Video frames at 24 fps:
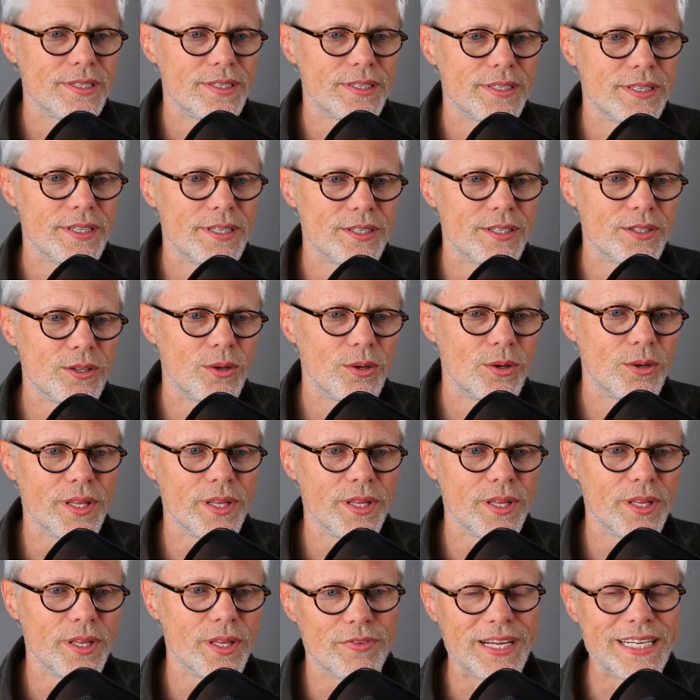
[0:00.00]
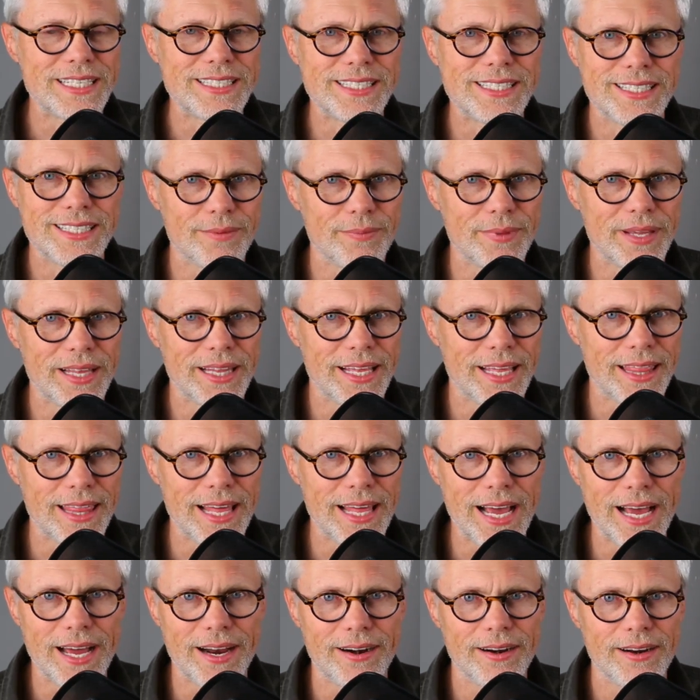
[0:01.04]
it's only if you're facing something like
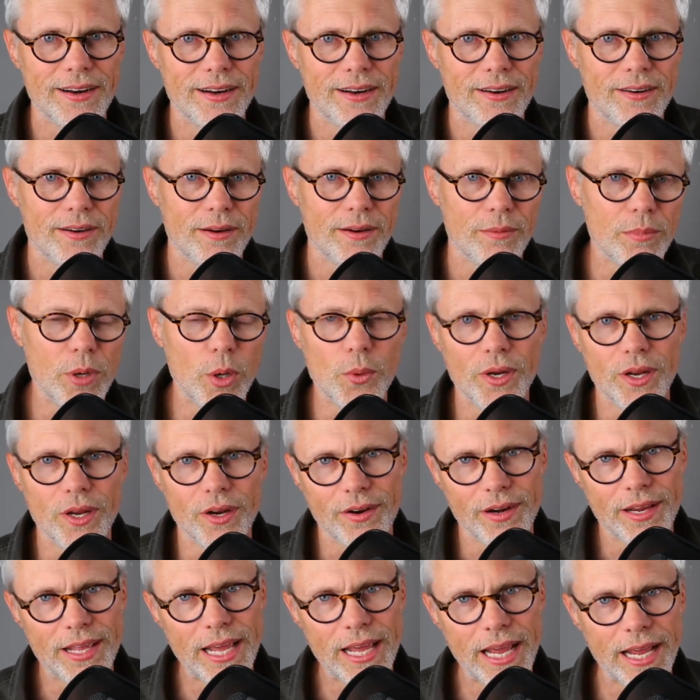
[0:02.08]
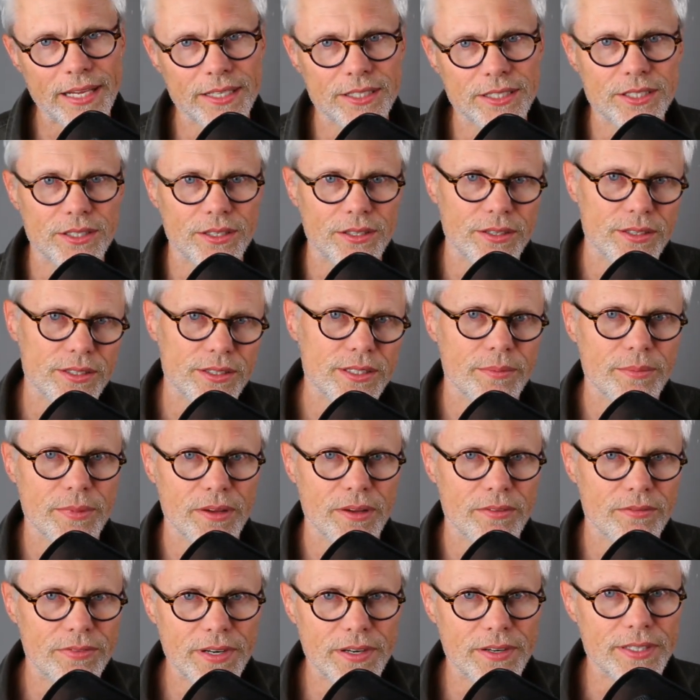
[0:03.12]
that pneumonia or cancer or
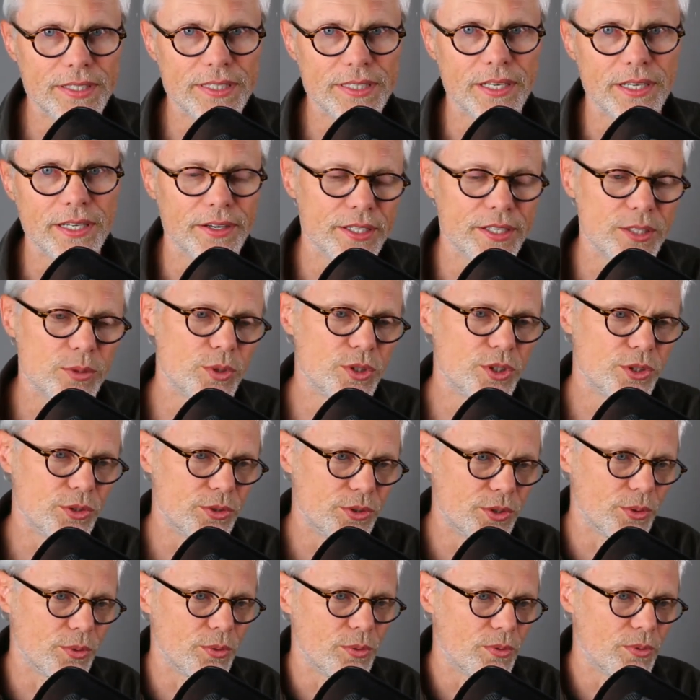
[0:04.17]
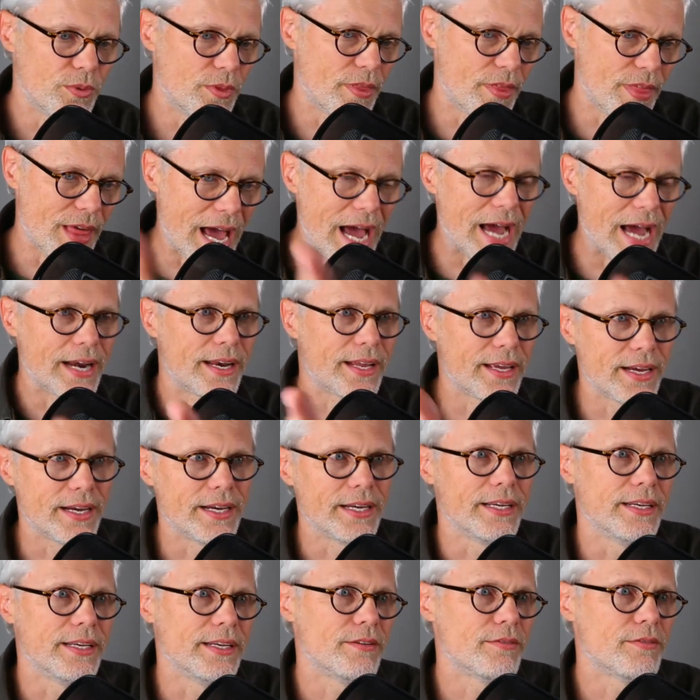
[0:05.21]
something very serious would you do that
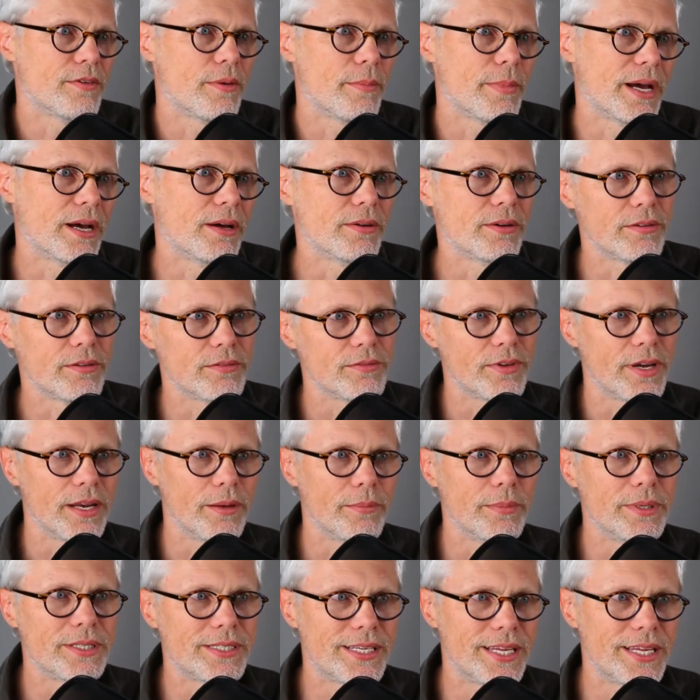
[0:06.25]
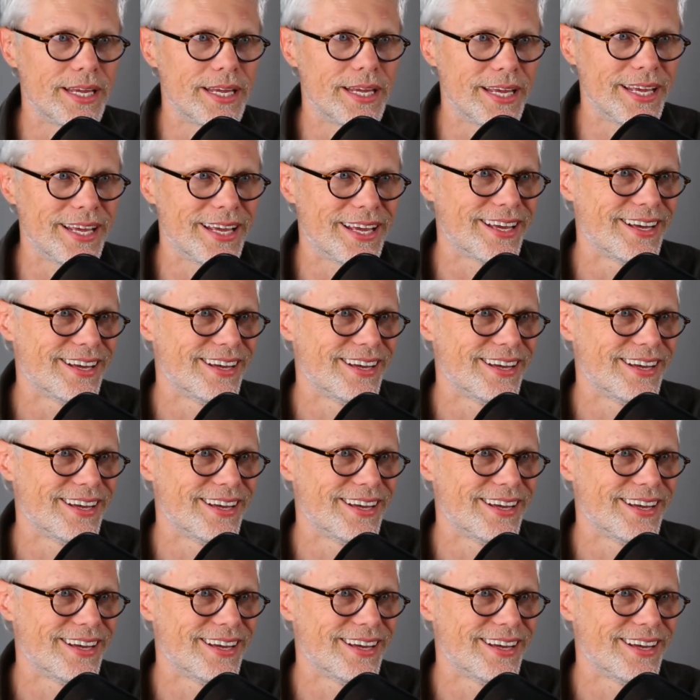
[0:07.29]
kind of amount of vitamin C,